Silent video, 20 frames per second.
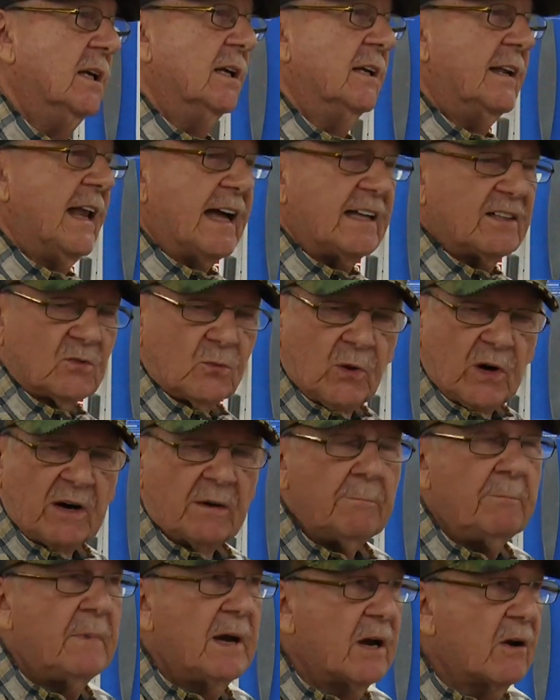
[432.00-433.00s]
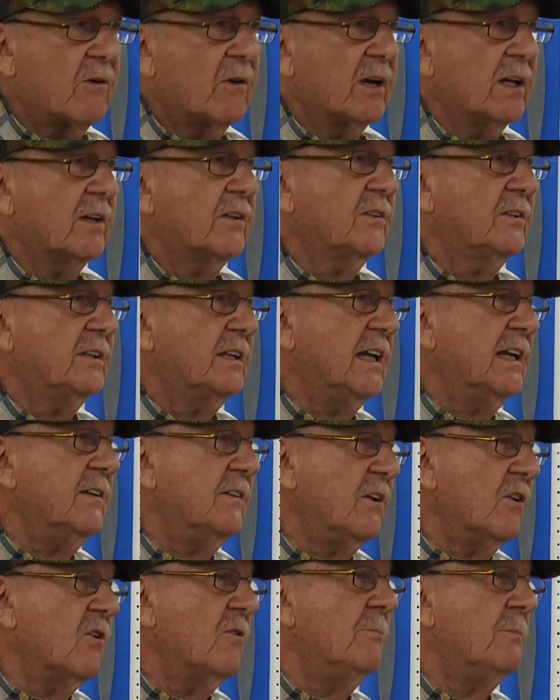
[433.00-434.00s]
That's where Meredith did
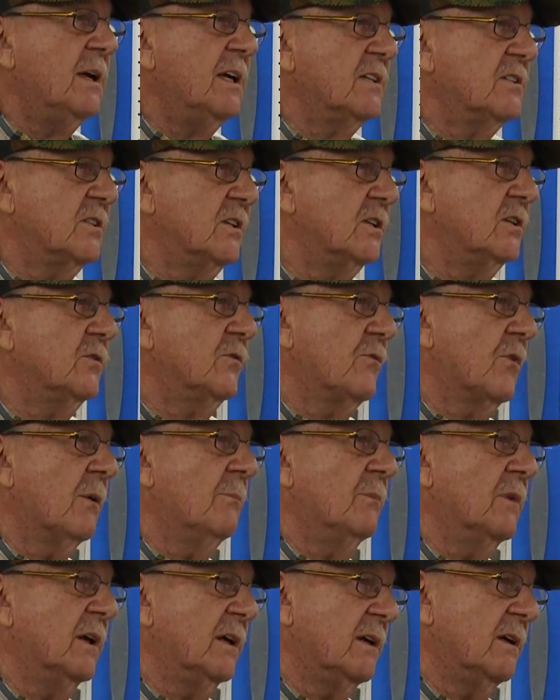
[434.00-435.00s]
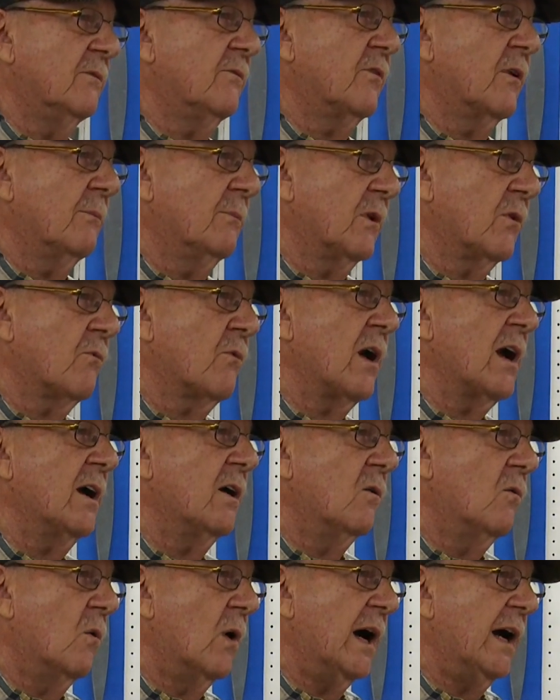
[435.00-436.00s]
their business from the
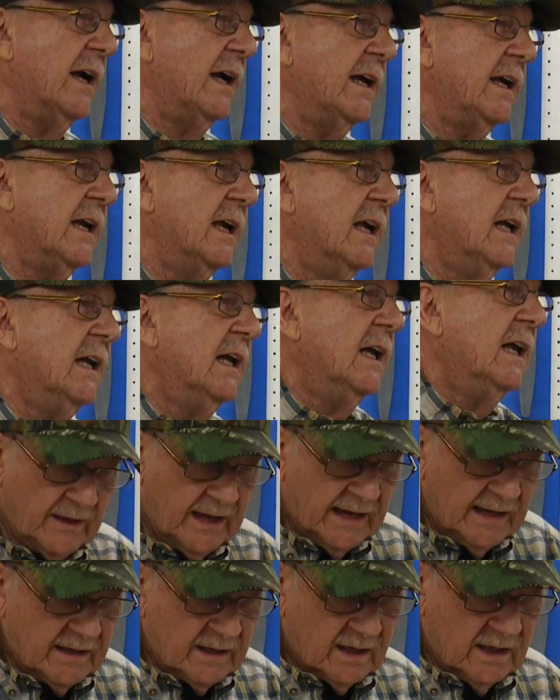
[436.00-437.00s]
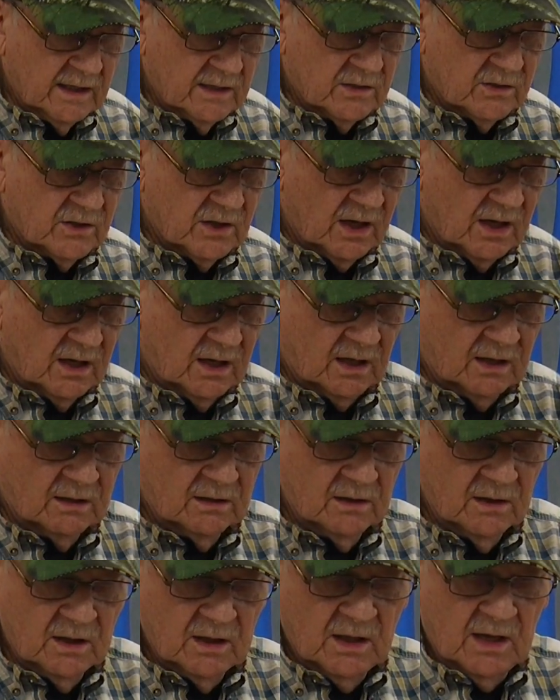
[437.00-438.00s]
railway. That is,
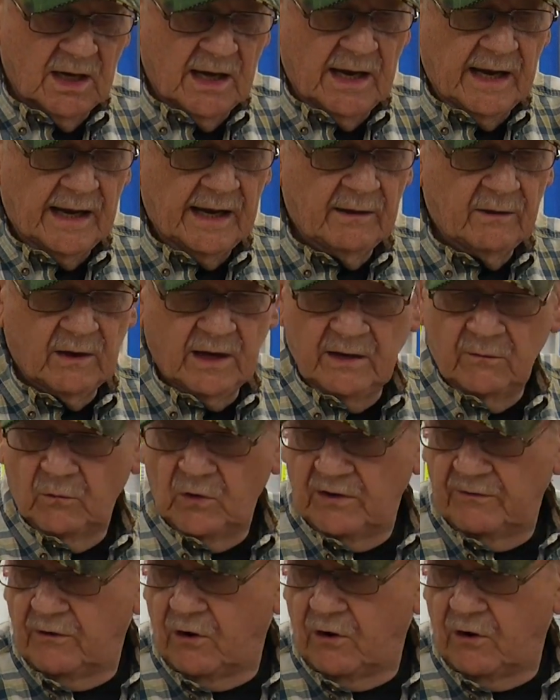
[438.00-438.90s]
and we've